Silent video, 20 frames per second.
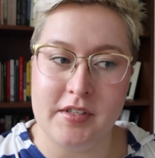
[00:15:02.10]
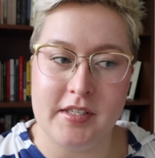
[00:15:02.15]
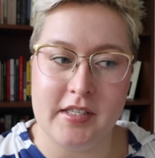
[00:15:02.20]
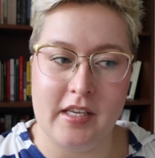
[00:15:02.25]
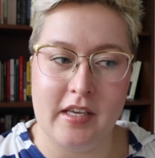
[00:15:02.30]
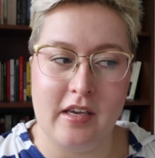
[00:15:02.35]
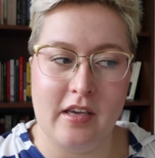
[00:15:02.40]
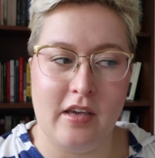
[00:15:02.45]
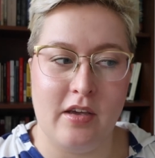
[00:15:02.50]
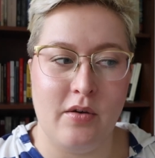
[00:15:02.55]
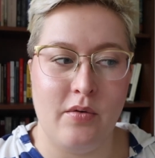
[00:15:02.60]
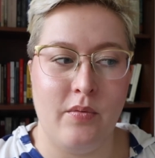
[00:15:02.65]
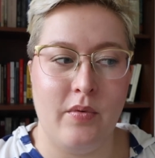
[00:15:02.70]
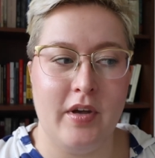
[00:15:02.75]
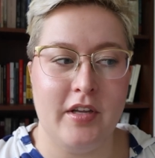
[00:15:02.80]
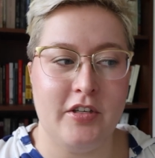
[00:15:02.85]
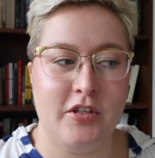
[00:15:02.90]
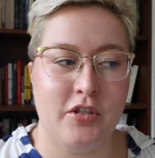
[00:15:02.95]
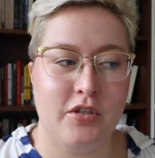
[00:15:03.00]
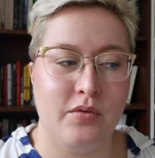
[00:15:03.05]
Sea,
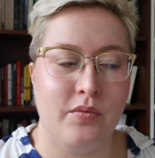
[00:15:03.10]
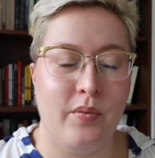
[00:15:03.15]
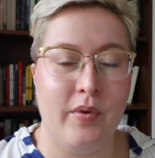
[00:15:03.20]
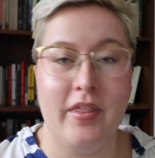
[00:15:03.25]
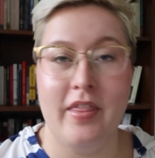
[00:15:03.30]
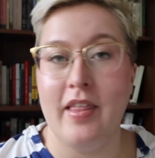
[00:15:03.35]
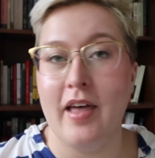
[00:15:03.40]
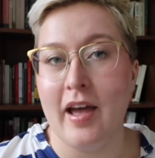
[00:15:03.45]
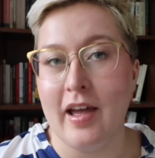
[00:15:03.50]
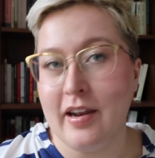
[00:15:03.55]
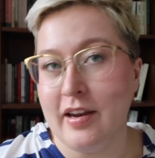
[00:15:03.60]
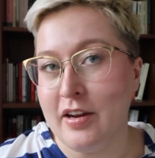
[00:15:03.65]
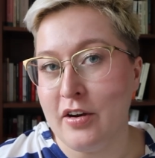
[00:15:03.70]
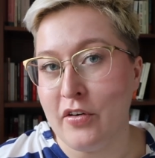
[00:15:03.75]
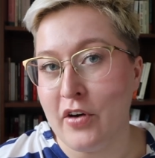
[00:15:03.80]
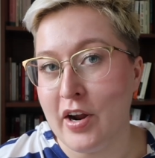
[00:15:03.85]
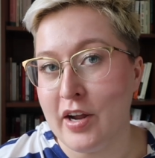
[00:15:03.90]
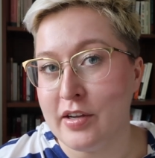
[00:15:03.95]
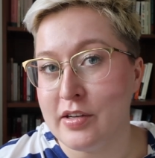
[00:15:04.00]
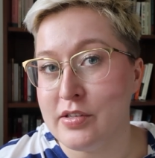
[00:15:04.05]
which, when that
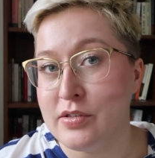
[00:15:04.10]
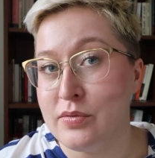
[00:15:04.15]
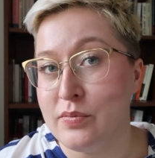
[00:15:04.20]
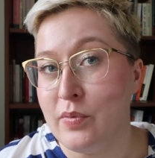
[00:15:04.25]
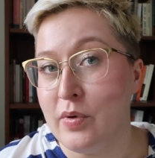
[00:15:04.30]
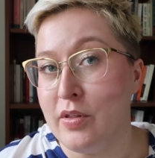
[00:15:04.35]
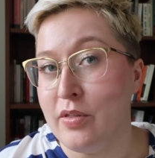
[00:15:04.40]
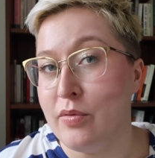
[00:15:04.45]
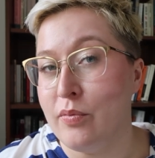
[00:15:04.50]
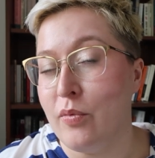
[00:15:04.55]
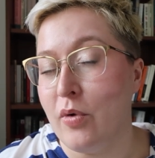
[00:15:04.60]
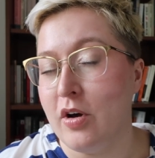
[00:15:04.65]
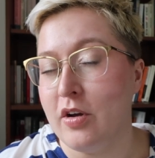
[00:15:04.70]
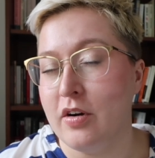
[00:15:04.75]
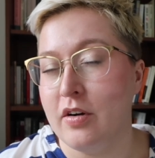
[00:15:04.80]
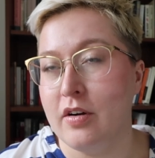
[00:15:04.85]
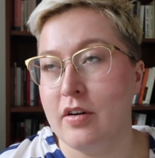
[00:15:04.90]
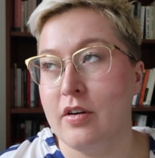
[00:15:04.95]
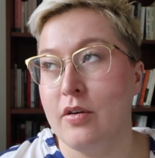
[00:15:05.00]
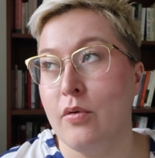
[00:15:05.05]
interacts with
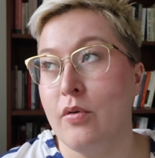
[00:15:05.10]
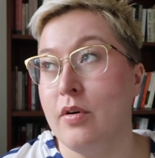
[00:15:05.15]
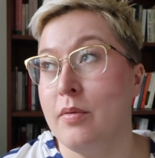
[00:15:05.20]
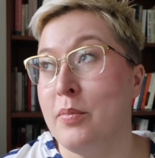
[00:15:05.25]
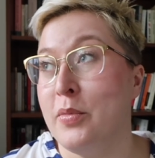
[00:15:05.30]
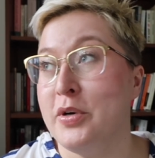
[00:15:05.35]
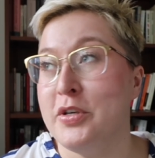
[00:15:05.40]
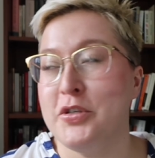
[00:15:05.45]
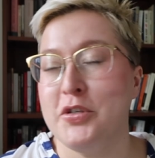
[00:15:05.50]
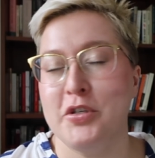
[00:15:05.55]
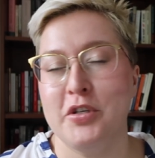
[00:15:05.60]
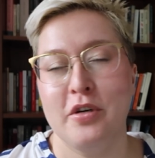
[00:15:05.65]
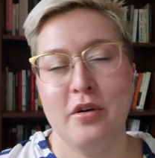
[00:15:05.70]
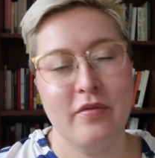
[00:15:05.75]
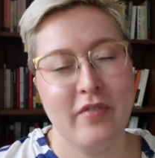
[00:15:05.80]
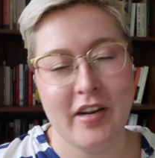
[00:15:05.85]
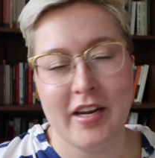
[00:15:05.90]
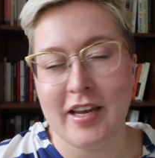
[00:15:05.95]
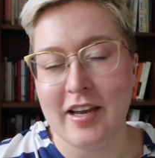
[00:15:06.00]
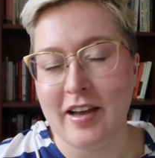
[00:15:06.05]
water or moisture of
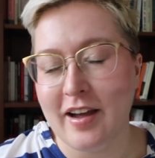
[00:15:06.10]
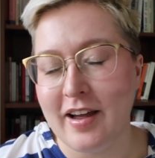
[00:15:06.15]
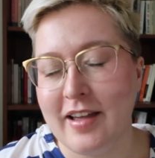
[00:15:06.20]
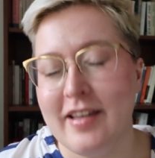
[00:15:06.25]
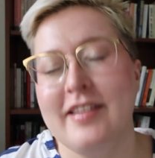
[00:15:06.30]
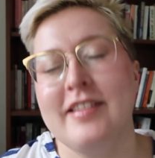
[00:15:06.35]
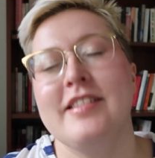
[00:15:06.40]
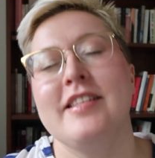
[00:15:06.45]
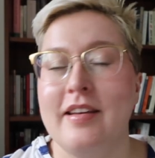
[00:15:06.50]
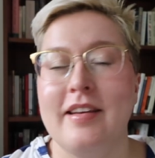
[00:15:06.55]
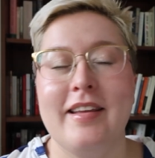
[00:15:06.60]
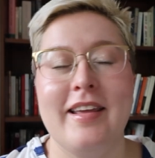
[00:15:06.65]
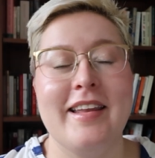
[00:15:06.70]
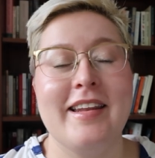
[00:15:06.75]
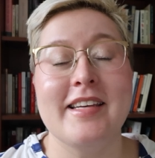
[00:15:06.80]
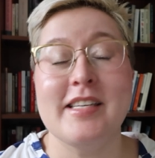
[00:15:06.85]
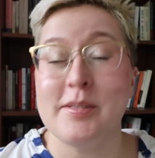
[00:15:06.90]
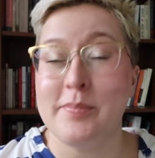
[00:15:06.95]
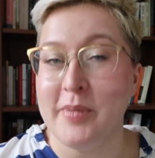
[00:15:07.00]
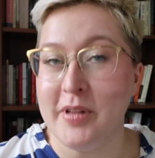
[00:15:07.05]
any kind, it
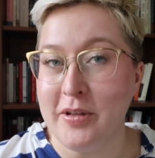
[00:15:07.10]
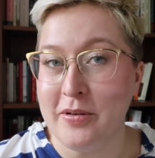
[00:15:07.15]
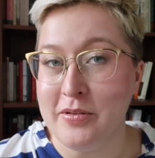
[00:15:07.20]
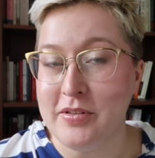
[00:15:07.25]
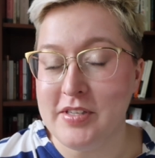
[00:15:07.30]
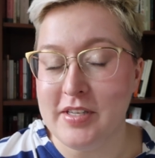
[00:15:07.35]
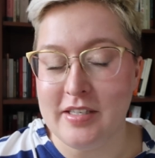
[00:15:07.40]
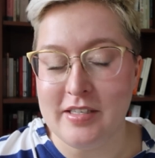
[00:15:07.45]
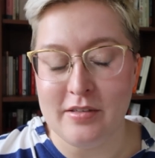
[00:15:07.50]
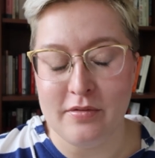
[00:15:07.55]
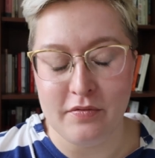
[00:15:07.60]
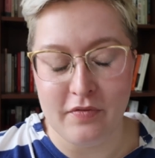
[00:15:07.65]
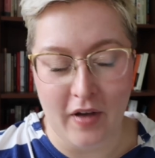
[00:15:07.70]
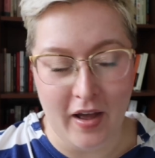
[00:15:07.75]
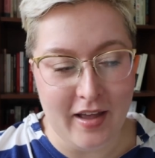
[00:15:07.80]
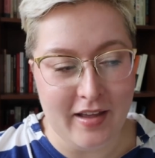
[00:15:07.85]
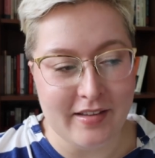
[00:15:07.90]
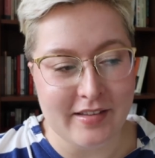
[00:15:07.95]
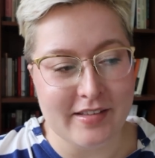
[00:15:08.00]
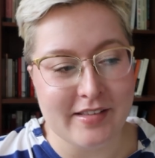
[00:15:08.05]
explodes into
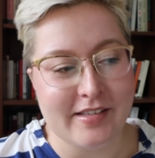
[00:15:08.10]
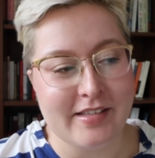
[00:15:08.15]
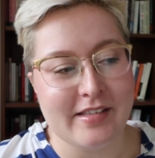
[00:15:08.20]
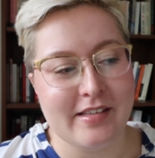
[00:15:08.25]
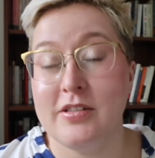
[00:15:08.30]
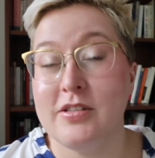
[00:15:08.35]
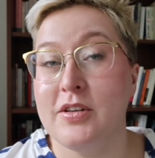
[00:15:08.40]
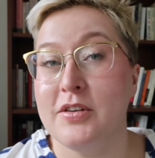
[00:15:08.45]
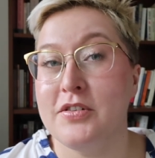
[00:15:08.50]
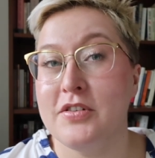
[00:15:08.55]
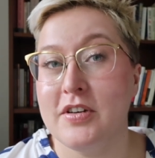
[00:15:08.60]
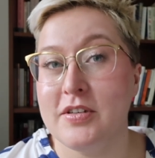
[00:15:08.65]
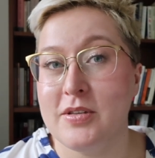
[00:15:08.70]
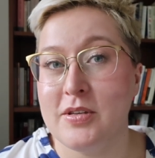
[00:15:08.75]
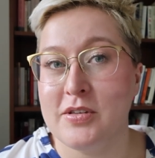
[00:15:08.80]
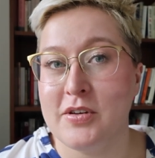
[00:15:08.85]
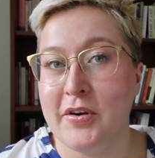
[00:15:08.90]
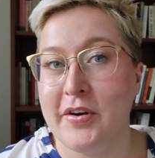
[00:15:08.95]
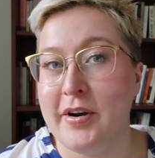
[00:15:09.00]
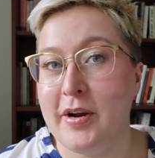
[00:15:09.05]
vines. So Tress
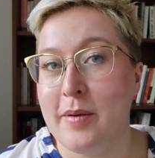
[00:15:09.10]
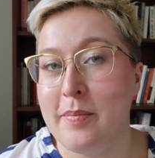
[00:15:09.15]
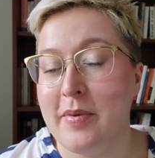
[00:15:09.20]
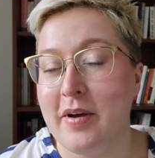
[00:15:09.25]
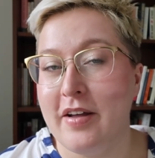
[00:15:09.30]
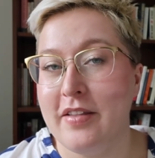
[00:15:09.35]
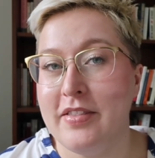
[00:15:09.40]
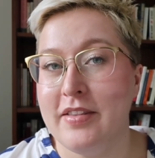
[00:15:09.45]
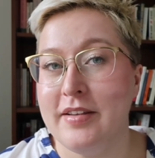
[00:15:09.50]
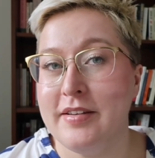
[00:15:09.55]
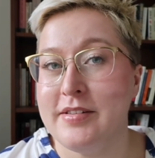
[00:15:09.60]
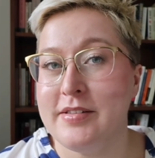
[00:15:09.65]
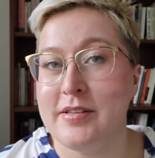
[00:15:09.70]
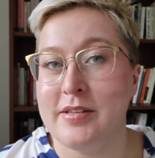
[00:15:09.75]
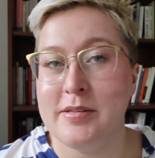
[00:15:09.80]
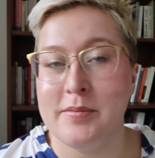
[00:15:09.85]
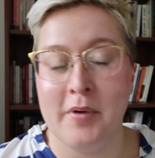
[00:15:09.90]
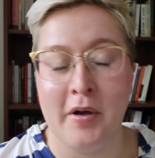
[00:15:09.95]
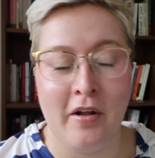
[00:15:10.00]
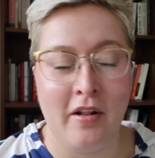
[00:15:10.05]
is growing up on this
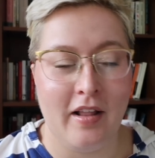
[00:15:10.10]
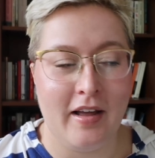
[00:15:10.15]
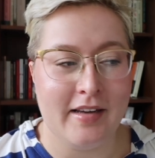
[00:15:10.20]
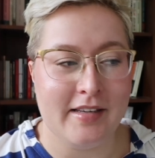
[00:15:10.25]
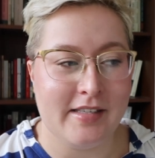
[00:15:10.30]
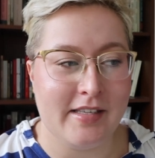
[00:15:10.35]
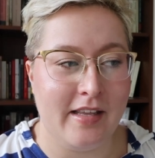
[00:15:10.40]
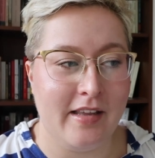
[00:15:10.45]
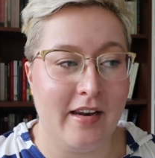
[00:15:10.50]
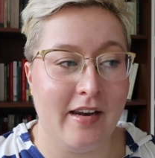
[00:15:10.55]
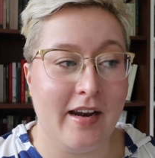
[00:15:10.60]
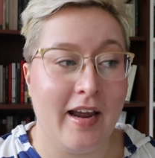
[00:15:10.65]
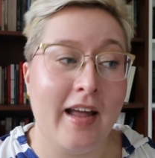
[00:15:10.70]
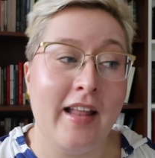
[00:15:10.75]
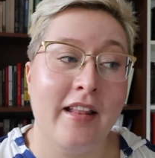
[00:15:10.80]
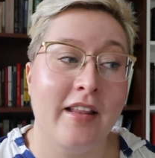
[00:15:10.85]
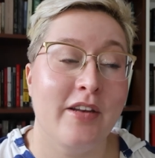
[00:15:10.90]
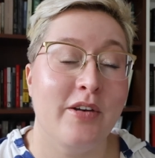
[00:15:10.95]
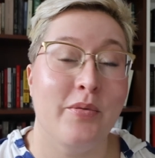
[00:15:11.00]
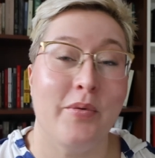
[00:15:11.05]
small isolated
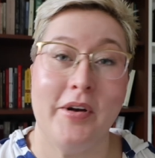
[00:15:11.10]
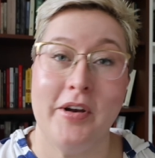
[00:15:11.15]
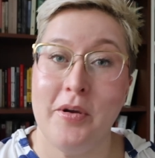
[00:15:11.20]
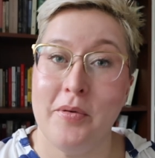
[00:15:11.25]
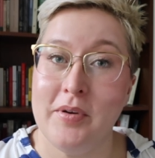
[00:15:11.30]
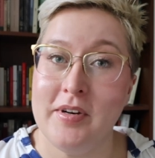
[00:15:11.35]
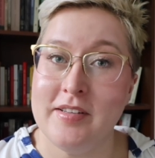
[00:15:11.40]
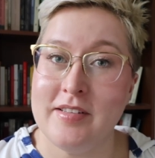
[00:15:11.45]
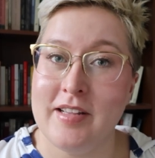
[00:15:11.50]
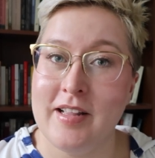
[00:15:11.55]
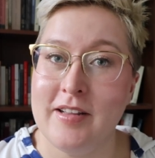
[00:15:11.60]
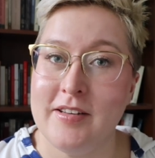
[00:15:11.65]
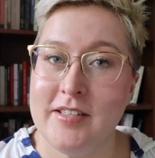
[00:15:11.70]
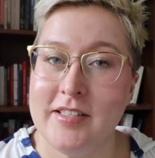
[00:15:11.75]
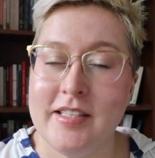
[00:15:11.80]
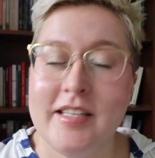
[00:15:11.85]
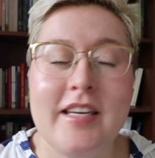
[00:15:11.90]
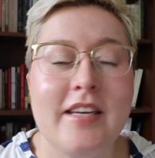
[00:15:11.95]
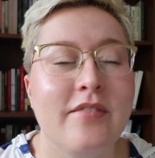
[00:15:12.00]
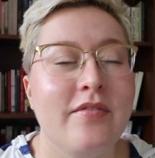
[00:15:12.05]
island where no one is allowed to
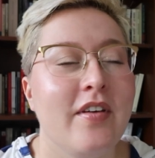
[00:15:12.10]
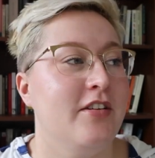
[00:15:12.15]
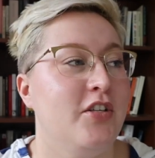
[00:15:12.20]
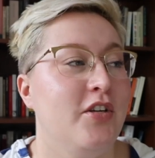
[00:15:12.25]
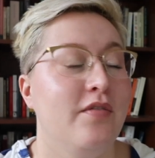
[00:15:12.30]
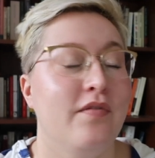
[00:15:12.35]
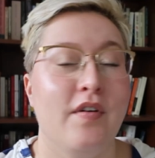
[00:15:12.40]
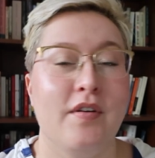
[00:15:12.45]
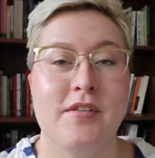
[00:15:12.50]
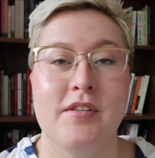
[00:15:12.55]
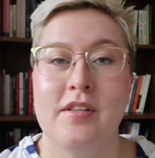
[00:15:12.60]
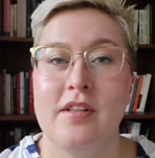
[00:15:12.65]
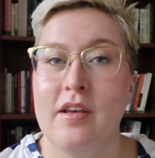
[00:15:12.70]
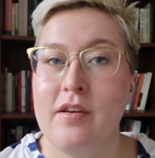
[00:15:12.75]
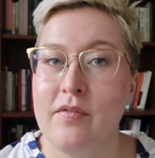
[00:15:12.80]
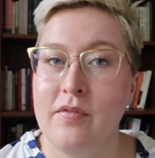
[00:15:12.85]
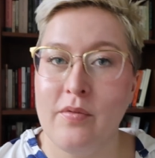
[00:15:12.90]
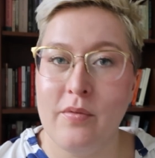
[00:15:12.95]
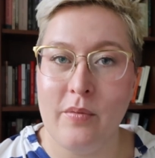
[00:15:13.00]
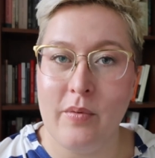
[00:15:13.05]
leave. She falls in
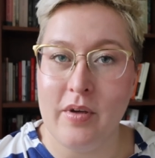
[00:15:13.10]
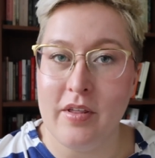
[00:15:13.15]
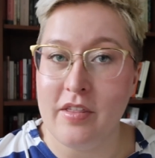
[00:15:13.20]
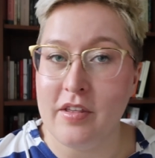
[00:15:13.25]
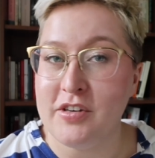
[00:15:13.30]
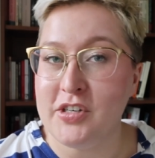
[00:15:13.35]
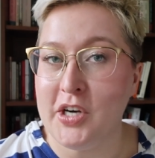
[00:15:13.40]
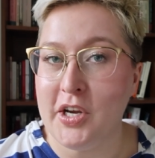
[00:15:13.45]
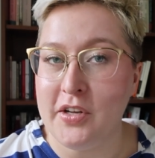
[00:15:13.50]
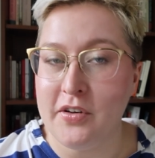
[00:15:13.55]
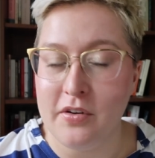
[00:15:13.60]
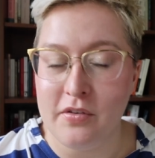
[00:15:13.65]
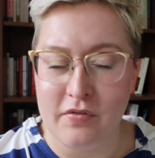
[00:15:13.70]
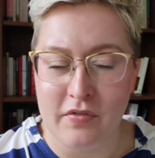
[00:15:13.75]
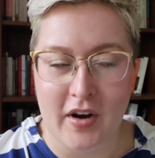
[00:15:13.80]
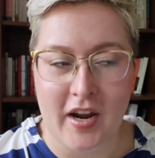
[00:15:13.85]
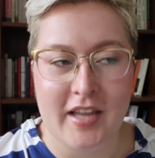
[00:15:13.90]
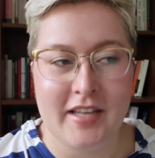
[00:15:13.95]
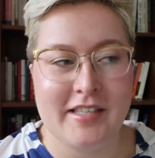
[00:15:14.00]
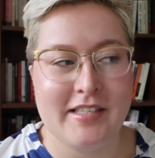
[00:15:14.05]
love with a childhood
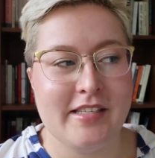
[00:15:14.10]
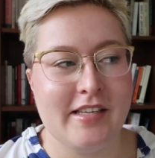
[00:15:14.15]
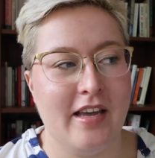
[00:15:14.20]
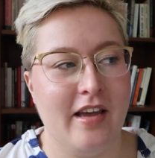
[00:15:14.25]
friend.